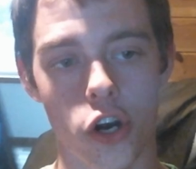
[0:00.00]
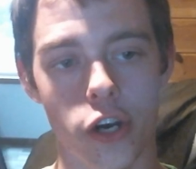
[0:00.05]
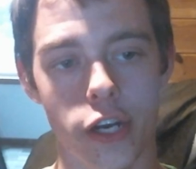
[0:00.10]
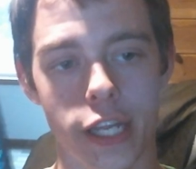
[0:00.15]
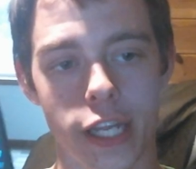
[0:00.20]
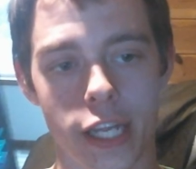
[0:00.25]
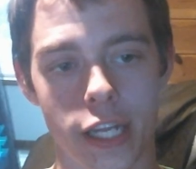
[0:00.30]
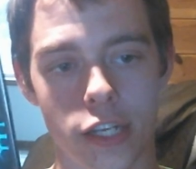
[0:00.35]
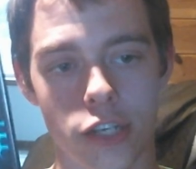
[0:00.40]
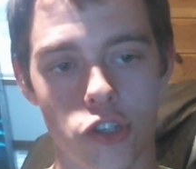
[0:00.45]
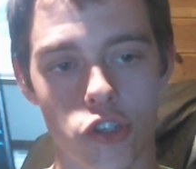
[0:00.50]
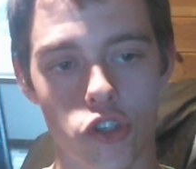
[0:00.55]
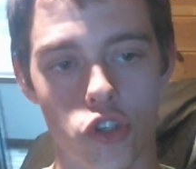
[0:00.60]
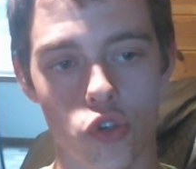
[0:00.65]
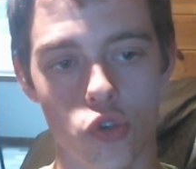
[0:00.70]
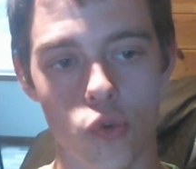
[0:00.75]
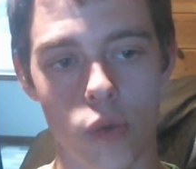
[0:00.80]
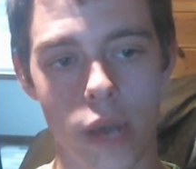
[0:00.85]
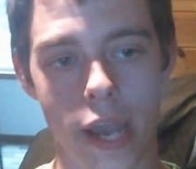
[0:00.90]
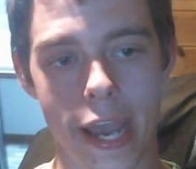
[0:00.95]
Turned it
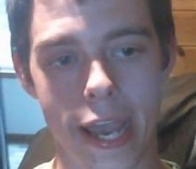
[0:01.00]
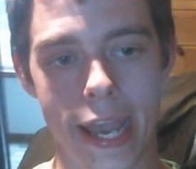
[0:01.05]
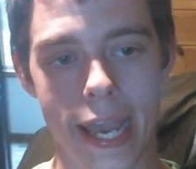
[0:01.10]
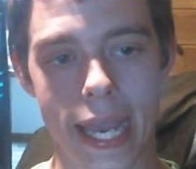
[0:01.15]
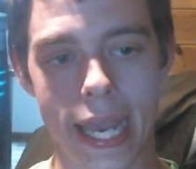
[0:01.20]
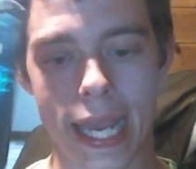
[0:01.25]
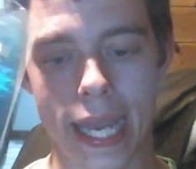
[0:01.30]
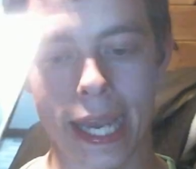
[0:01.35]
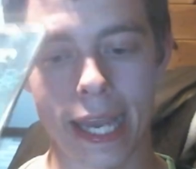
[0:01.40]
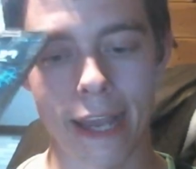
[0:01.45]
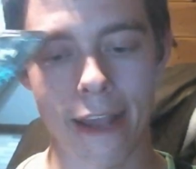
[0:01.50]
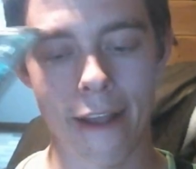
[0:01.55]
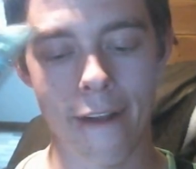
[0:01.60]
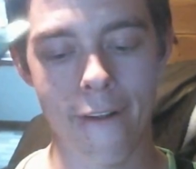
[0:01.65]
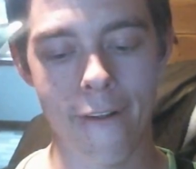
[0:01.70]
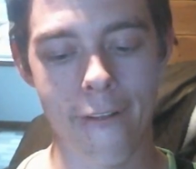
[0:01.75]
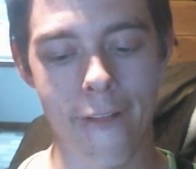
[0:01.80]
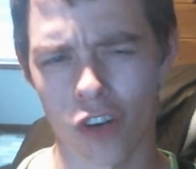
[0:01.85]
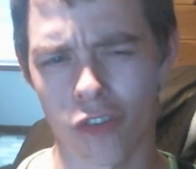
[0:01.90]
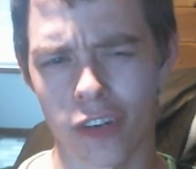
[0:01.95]
into a
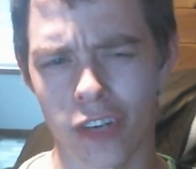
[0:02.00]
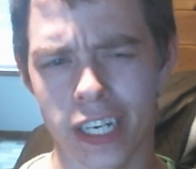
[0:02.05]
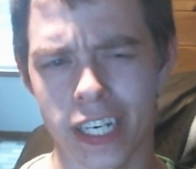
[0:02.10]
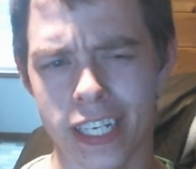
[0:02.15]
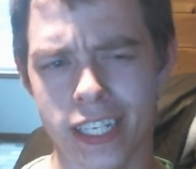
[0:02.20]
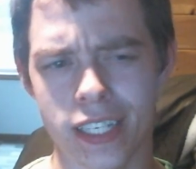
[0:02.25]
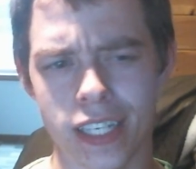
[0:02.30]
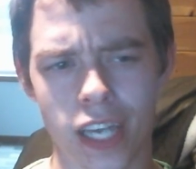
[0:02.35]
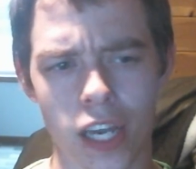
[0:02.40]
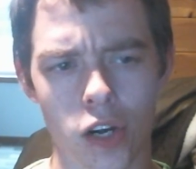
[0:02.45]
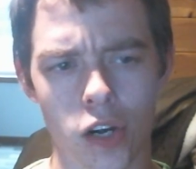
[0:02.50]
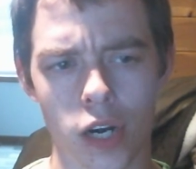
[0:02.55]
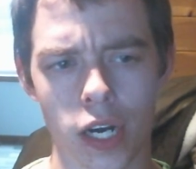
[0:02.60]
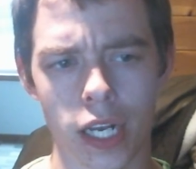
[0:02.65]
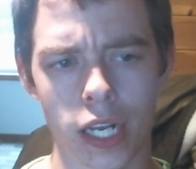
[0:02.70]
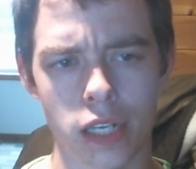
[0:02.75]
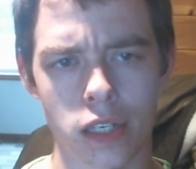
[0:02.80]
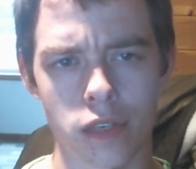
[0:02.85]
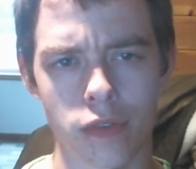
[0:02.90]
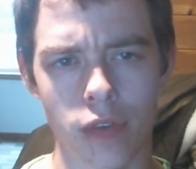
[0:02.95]
RFID scanner,
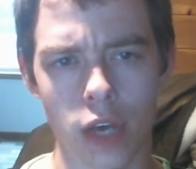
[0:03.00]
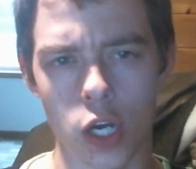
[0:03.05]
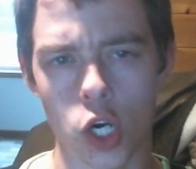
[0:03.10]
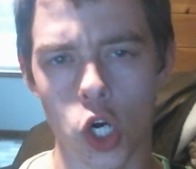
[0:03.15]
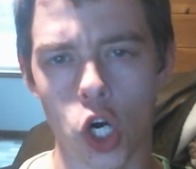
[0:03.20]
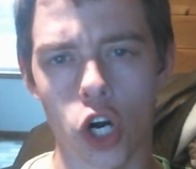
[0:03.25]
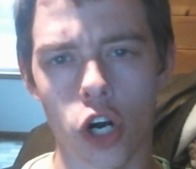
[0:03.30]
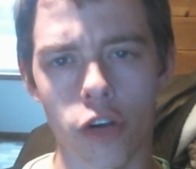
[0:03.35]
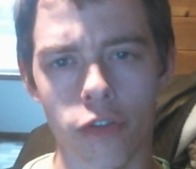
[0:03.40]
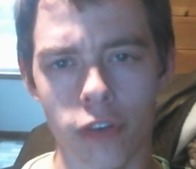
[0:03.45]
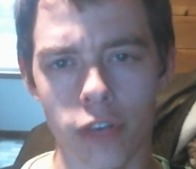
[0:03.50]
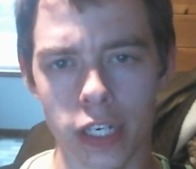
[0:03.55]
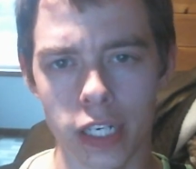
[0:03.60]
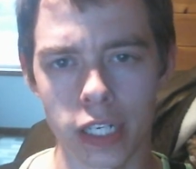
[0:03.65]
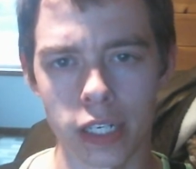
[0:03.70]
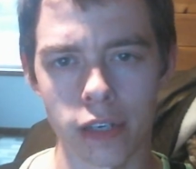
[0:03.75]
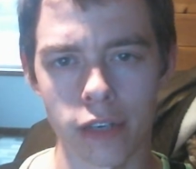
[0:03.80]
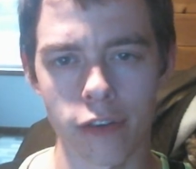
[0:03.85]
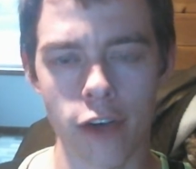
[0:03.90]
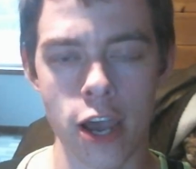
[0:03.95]
I guess, if I had an
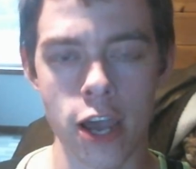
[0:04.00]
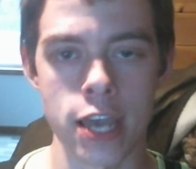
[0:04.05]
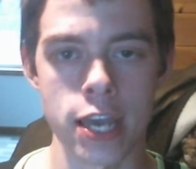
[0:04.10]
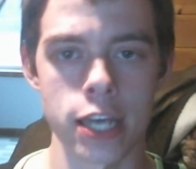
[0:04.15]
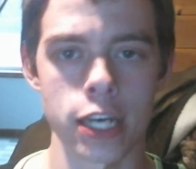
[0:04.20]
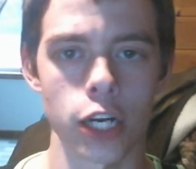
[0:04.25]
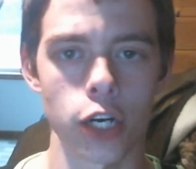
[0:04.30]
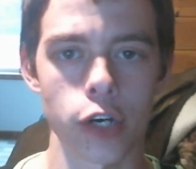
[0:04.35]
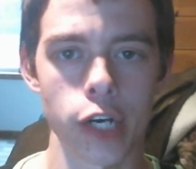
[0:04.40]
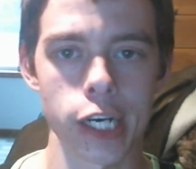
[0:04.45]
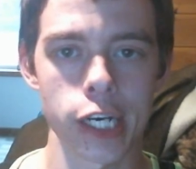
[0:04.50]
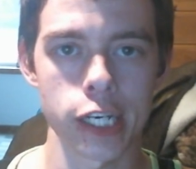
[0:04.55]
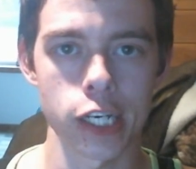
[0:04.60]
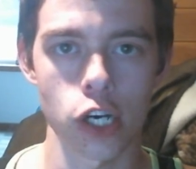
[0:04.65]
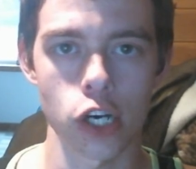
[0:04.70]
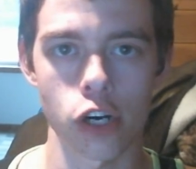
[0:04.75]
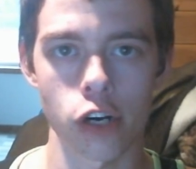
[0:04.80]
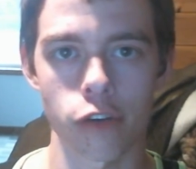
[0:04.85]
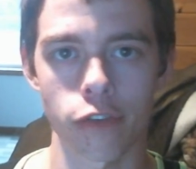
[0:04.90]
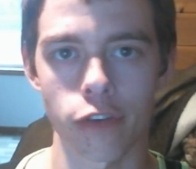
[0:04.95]
RFID. If I
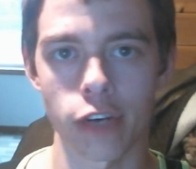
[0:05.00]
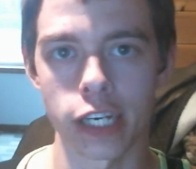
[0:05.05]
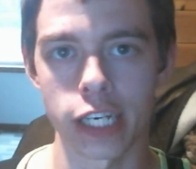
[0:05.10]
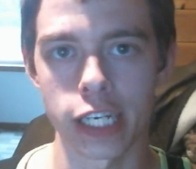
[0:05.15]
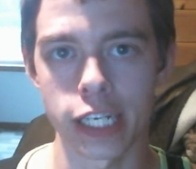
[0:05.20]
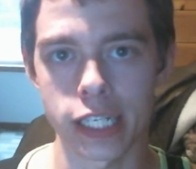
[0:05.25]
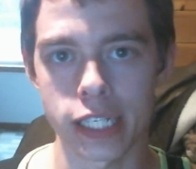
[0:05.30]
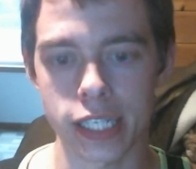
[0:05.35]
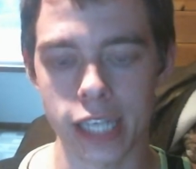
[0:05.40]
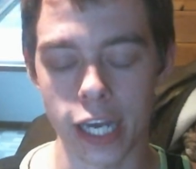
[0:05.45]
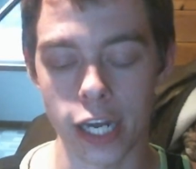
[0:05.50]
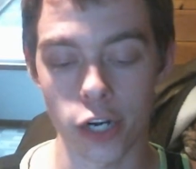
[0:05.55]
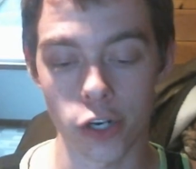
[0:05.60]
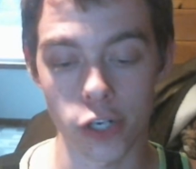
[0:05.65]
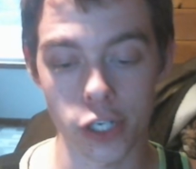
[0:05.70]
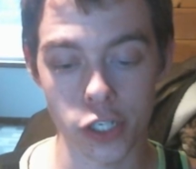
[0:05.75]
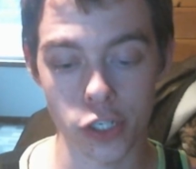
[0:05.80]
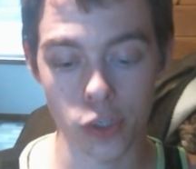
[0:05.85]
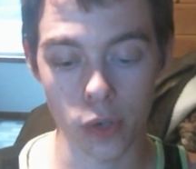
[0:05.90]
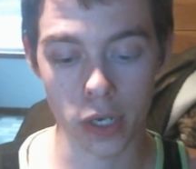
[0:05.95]
integrated an RFID
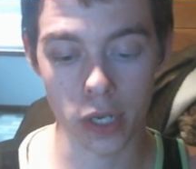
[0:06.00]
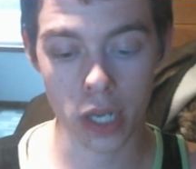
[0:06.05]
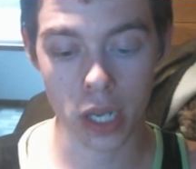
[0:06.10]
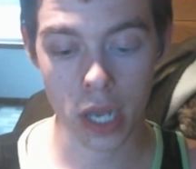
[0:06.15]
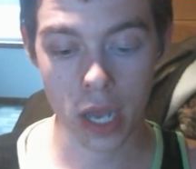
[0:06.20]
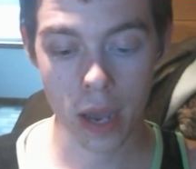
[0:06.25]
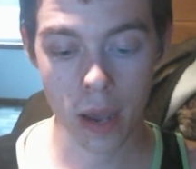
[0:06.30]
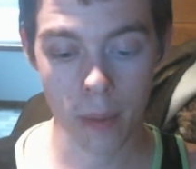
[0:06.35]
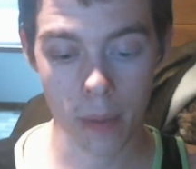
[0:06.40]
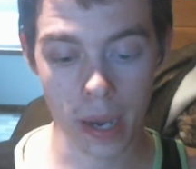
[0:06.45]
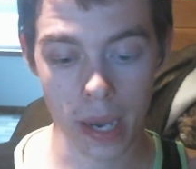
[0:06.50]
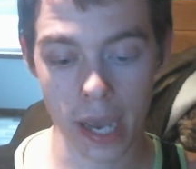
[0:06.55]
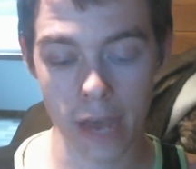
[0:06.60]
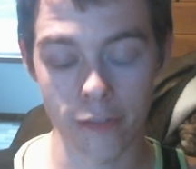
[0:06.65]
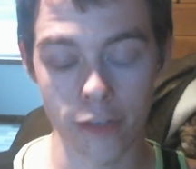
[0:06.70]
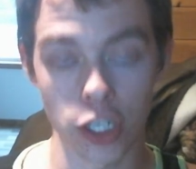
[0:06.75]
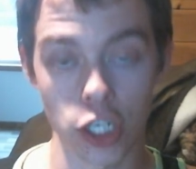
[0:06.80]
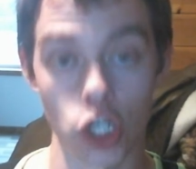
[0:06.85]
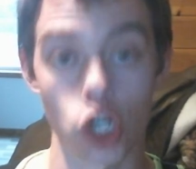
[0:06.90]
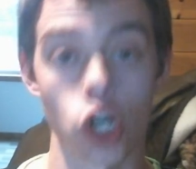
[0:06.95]
scanner into it, by
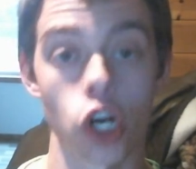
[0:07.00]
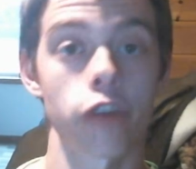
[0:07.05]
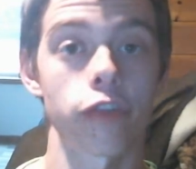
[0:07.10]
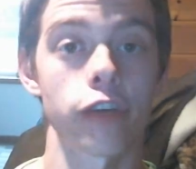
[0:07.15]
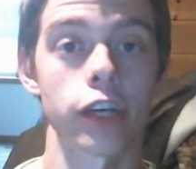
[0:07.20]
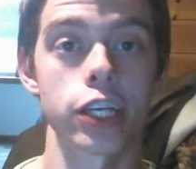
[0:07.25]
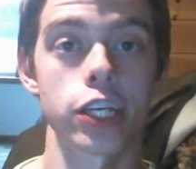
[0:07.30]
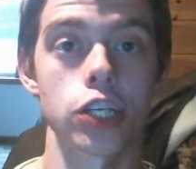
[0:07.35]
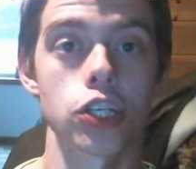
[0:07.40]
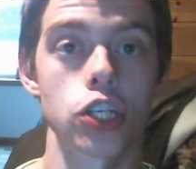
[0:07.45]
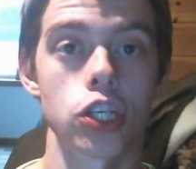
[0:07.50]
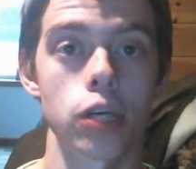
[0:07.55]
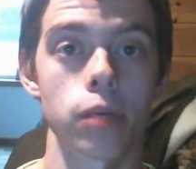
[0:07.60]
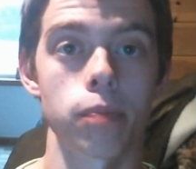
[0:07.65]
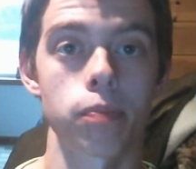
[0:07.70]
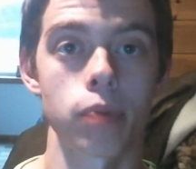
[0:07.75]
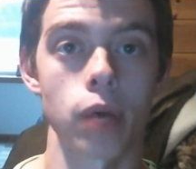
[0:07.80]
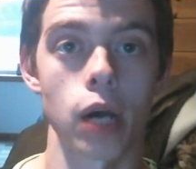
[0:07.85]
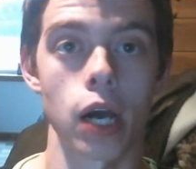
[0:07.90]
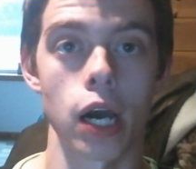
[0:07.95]
having an RFID
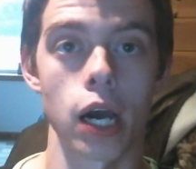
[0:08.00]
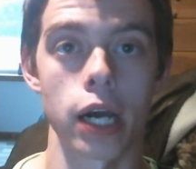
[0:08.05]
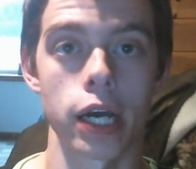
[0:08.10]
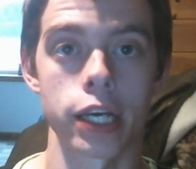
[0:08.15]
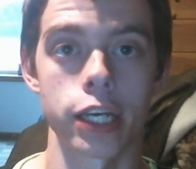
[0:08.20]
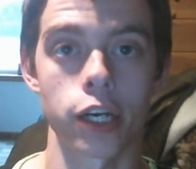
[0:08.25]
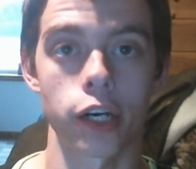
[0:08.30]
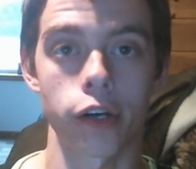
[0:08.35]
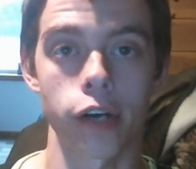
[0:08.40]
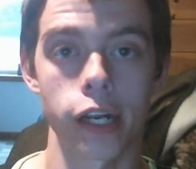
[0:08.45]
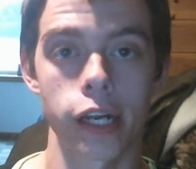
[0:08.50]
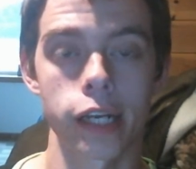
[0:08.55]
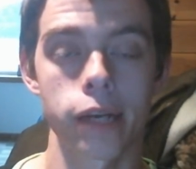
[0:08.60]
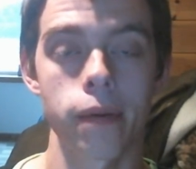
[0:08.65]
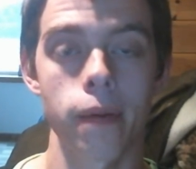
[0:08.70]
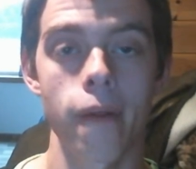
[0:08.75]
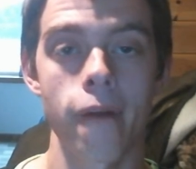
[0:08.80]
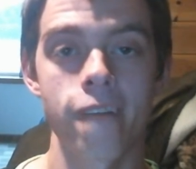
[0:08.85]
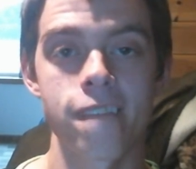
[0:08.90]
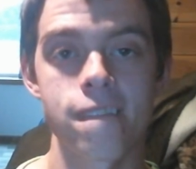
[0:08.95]
chip uh,
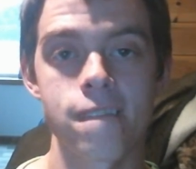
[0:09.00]
integrated